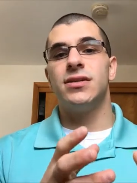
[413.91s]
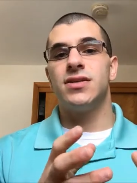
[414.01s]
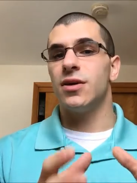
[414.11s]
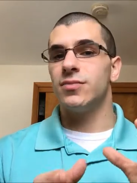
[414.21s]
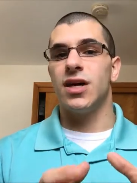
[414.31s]

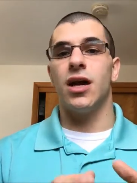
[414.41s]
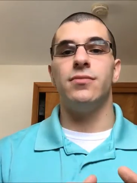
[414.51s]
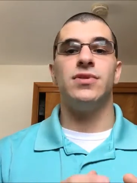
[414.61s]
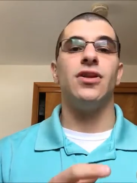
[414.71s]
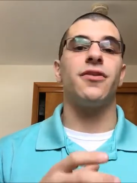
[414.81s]

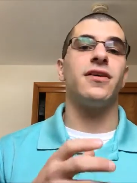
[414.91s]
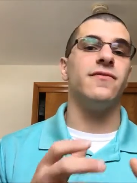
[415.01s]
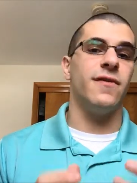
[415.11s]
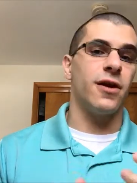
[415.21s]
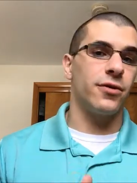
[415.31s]
sometimes
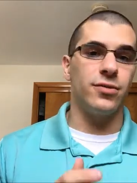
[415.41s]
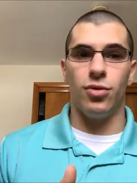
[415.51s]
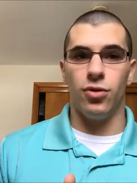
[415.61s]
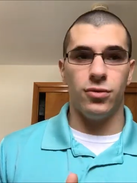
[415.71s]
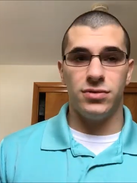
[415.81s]
nothing
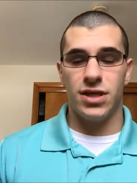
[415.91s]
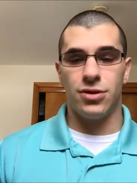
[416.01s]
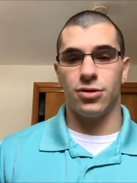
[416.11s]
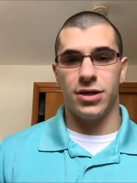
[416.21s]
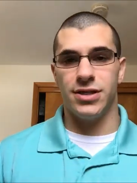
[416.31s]
variable in
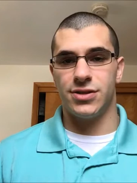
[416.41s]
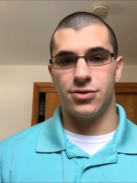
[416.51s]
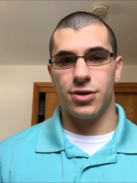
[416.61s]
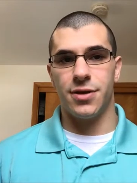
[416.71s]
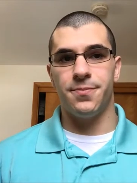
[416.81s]
her
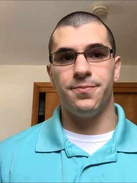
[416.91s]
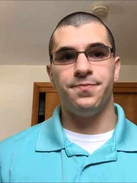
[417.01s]
history.